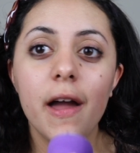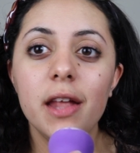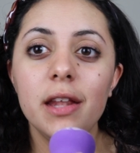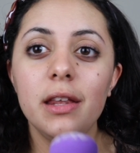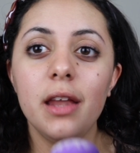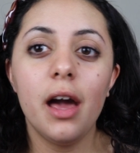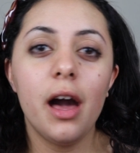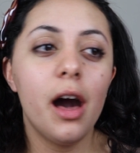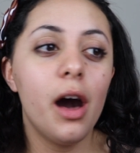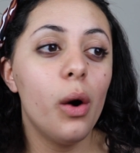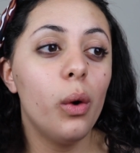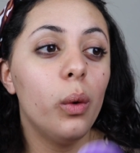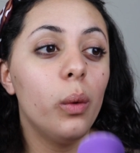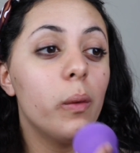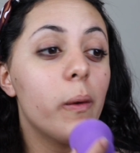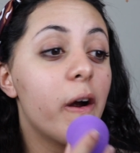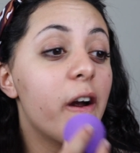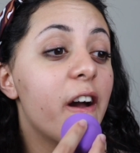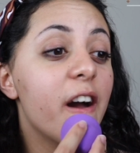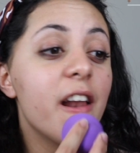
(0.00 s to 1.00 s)
and now
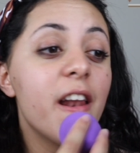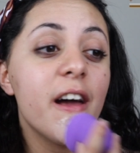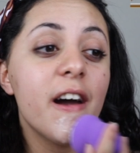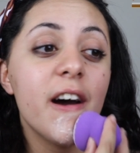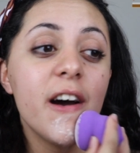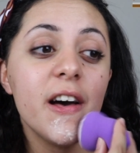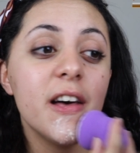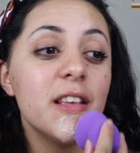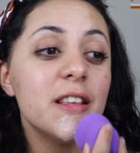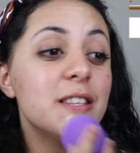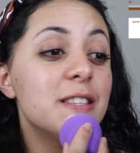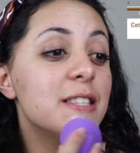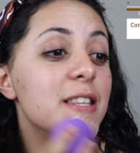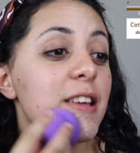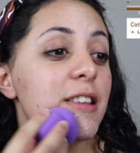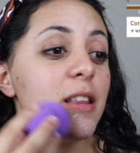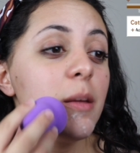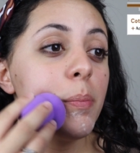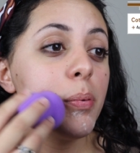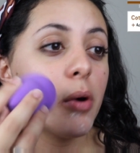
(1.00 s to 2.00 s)
we're gonna
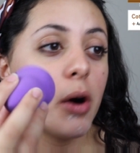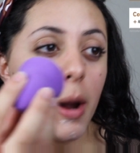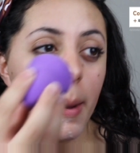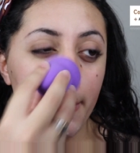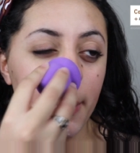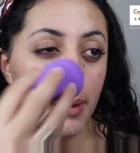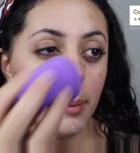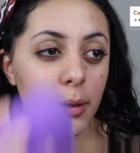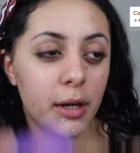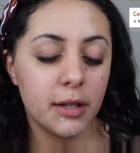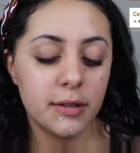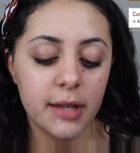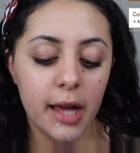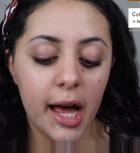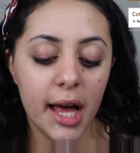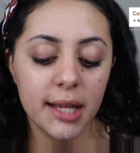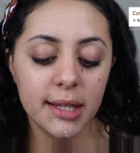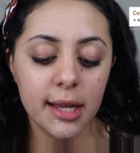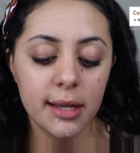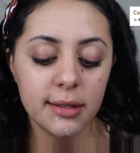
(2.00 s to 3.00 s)
set the primer because,
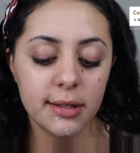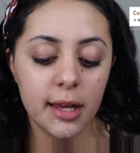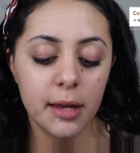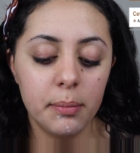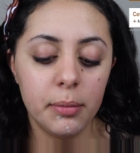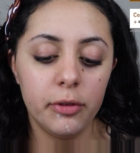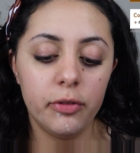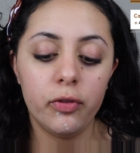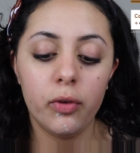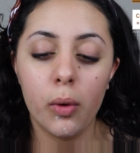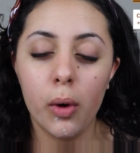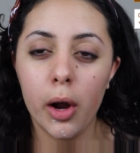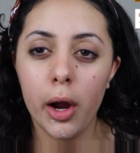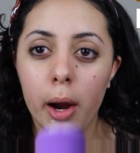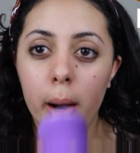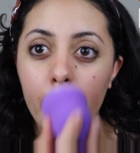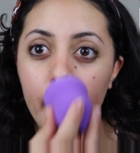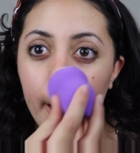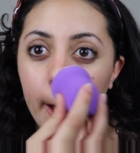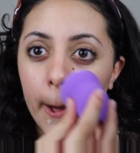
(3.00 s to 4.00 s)
as I said
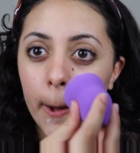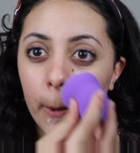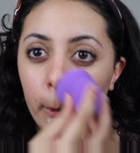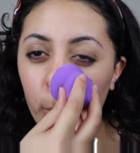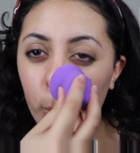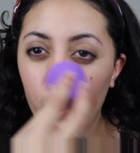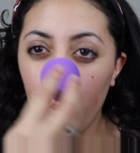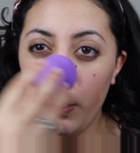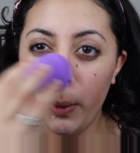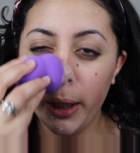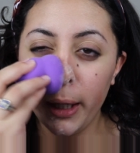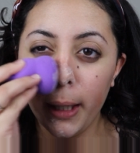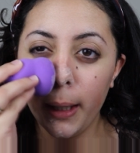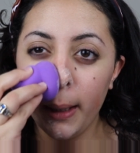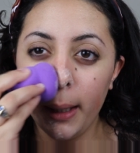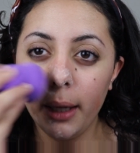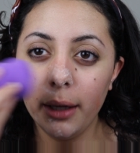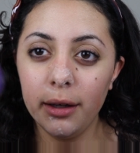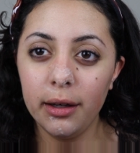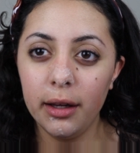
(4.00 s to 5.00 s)
before,
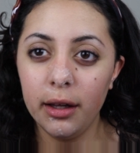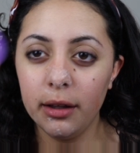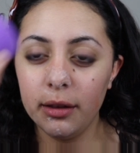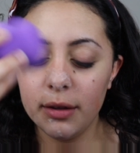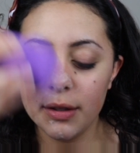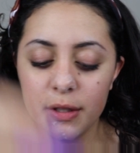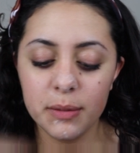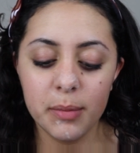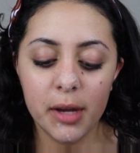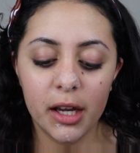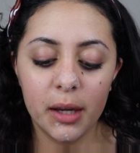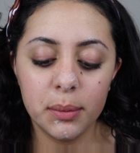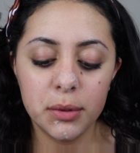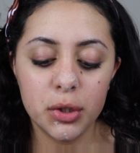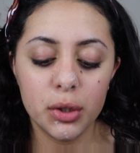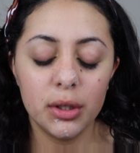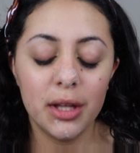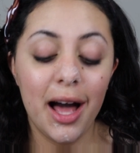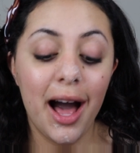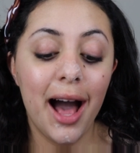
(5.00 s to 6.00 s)
we need this makeup
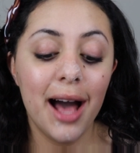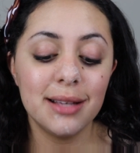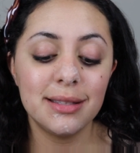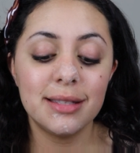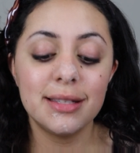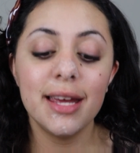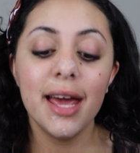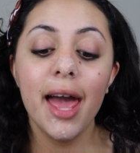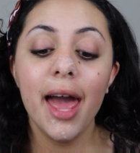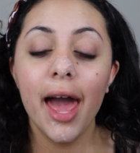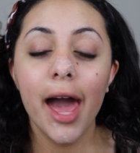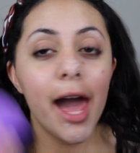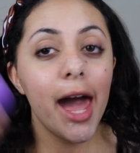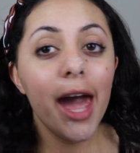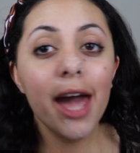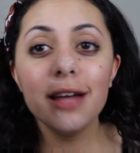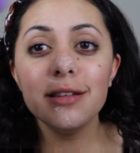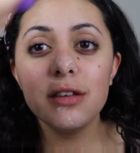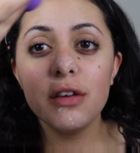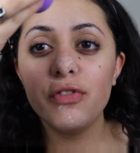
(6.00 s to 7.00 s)
to last.
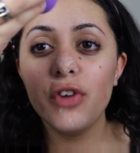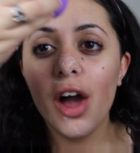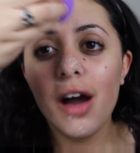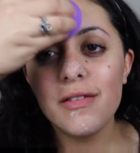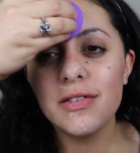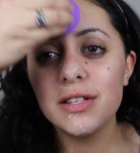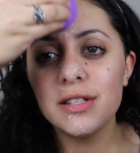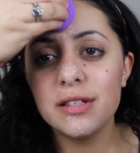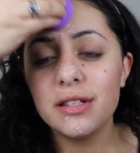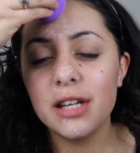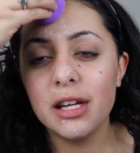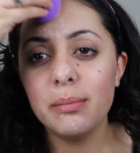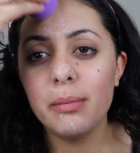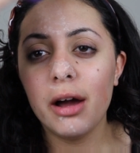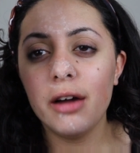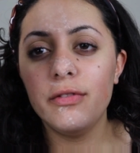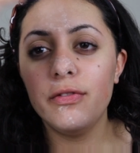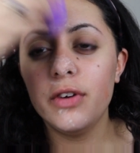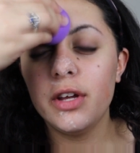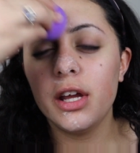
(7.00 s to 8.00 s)
And if you haven't seen
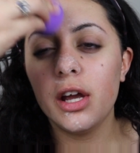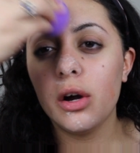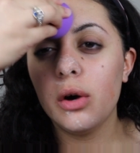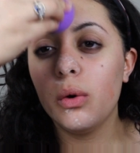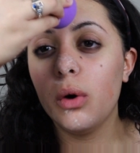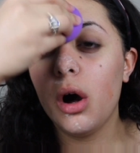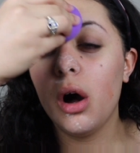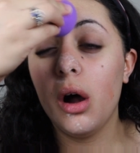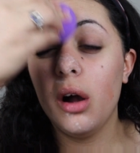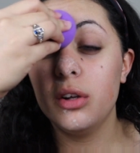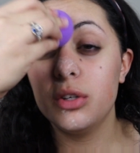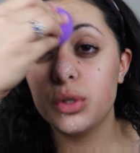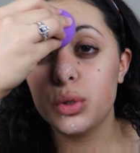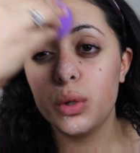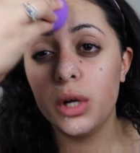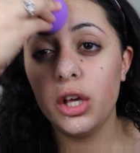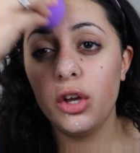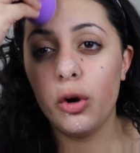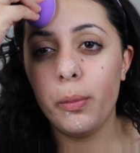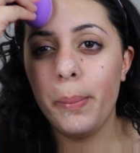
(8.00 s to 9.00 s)
my video on
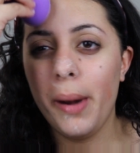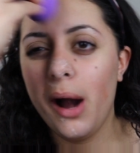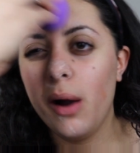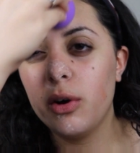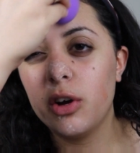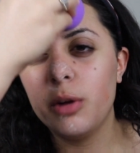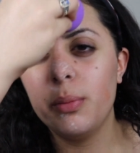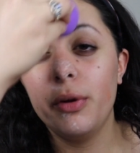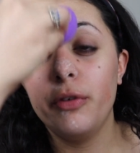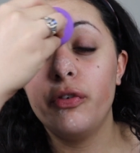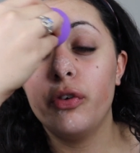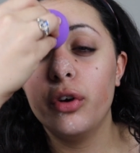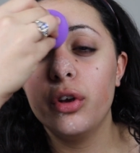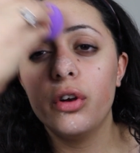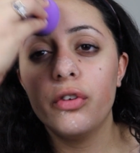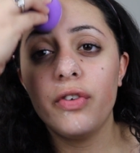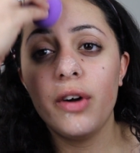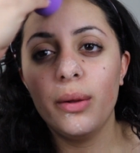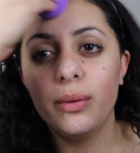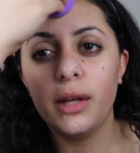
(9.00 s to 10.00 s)
doing your powder before
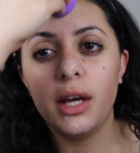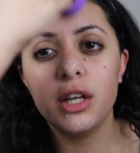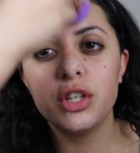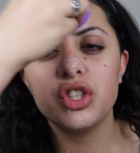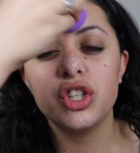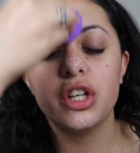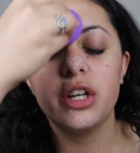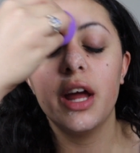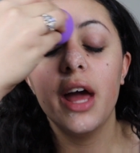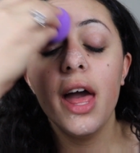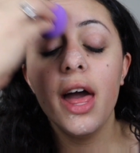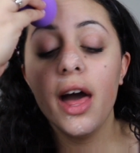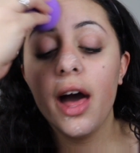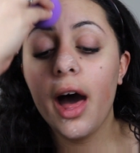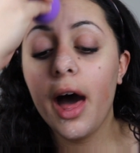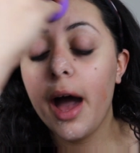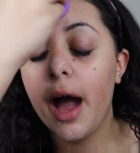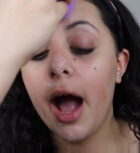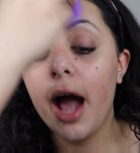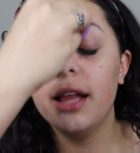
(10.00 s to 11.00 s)
your foundation,
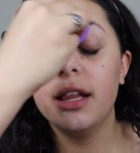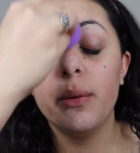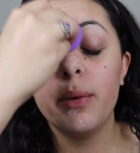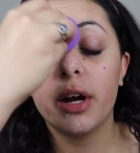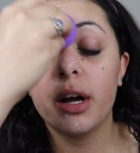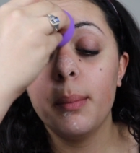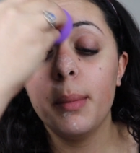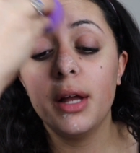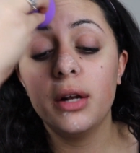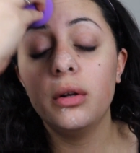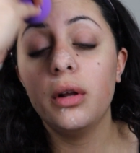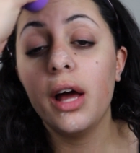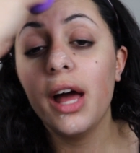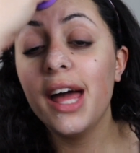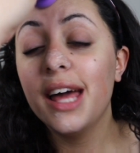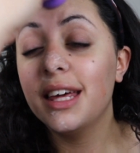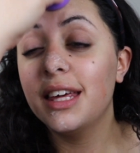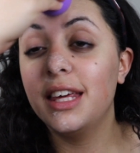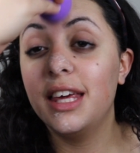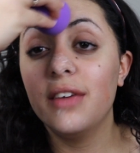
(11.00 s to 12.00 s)
I highly recommend
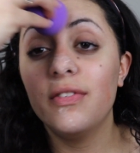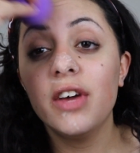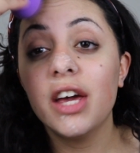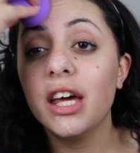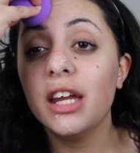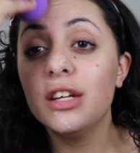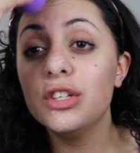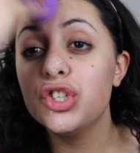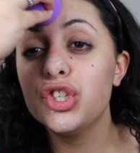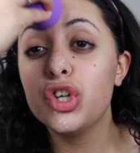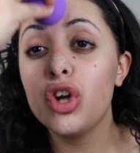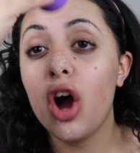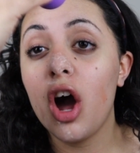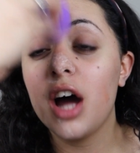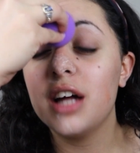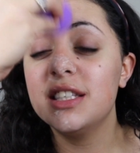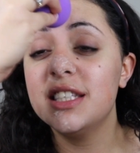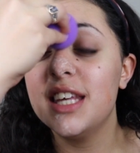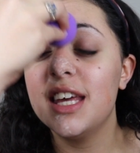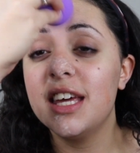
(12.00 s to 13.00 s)
giving it a
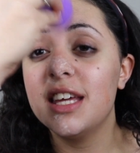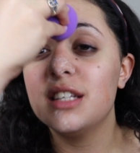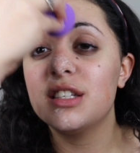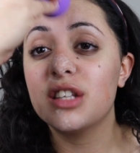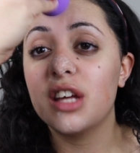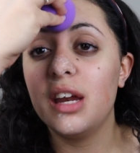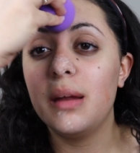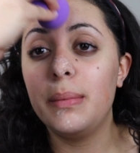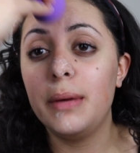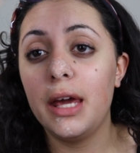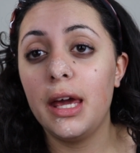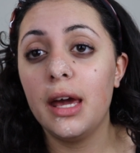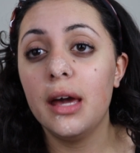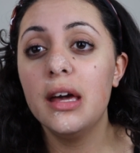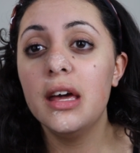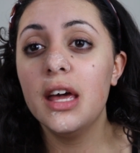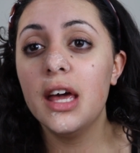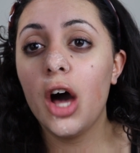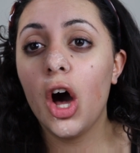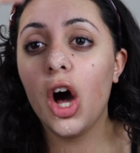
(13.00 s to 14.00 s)
shot. It is gonna
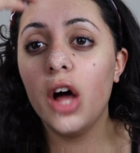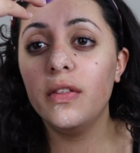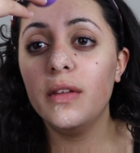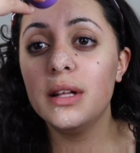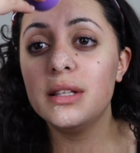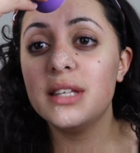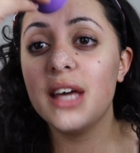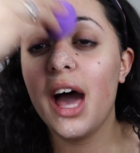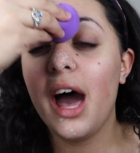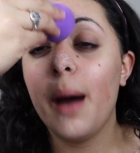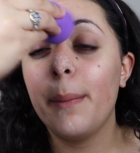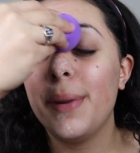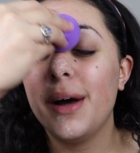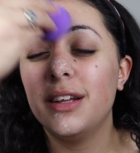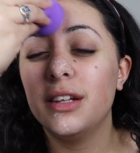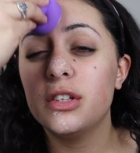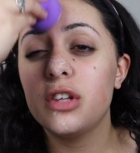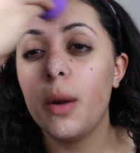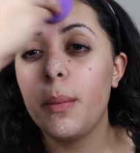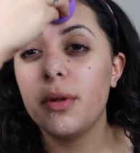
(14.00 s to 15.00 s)
be on the tab
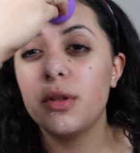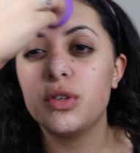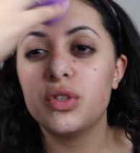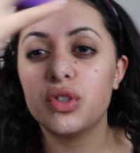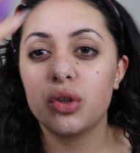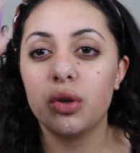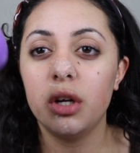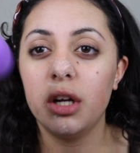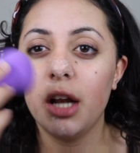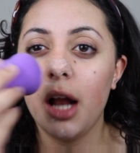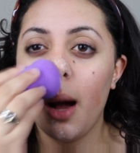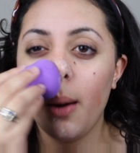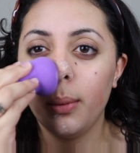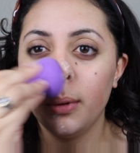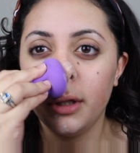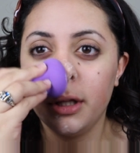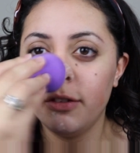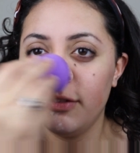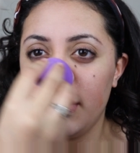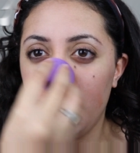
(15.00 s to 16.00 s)
at the top of the screen. I
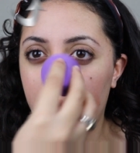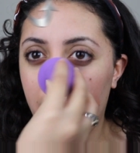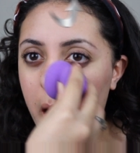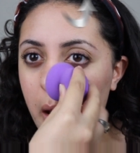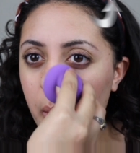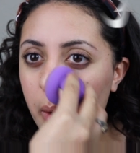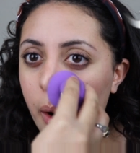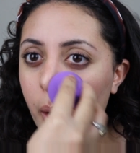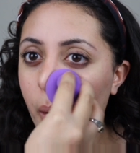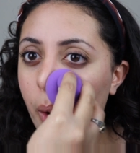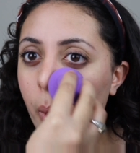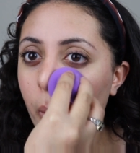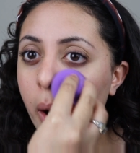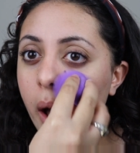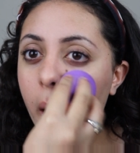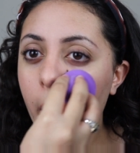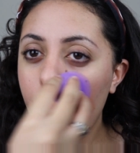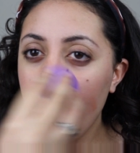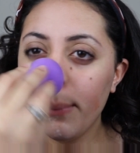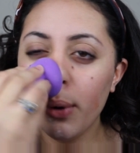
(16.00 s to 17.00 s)
will leave an arrow
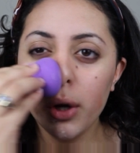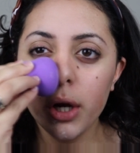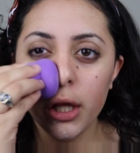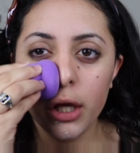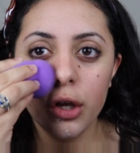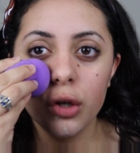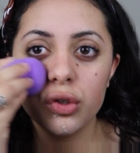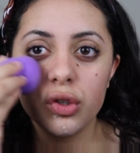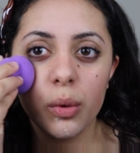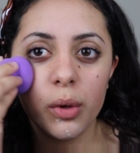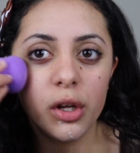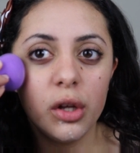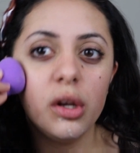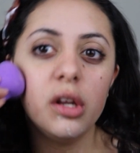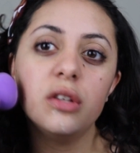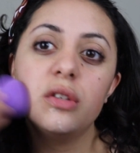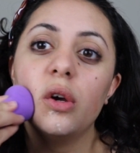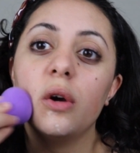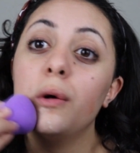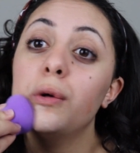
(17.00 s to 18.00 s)
pointing you to where you
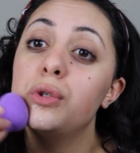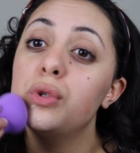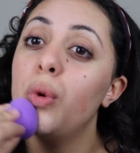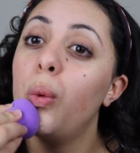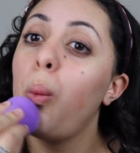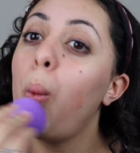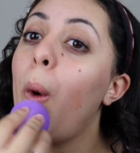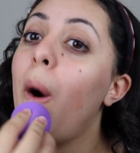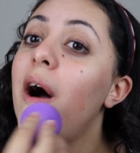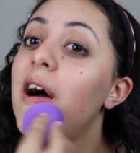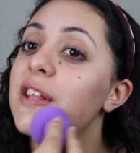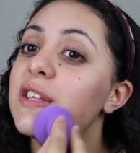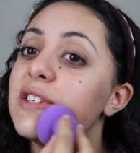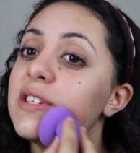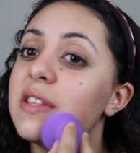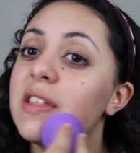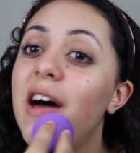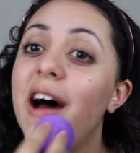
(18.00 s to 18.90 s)
need to go to watch